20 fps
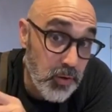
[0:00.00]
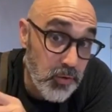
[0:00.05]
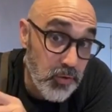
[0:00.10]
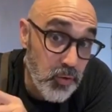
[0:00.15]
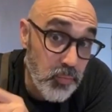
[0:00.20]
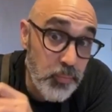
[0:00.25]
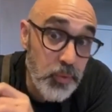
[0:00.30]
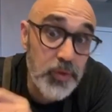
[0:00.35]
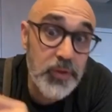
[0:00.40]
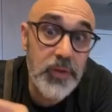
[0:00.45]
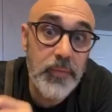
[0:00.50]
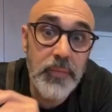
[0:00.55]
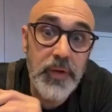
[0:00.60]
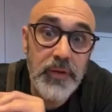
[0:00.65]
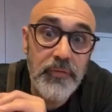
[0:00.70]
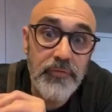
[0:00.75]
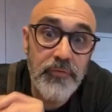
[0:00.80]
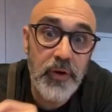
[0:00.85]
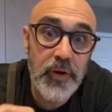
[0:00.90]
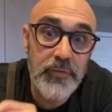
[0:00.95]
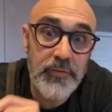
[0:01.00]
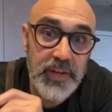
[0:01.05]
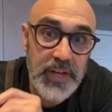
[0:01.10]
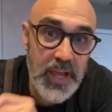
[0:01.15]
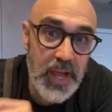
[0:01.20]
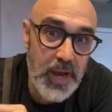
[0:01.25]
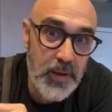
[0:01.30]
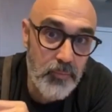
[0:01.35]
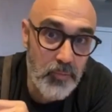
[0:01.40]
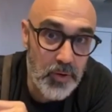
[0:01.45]
you put them in front of a
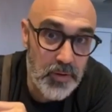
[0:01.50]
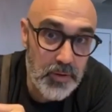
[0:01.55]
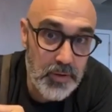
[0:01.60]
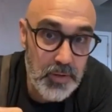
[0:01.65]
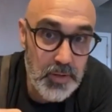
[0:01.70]
camera.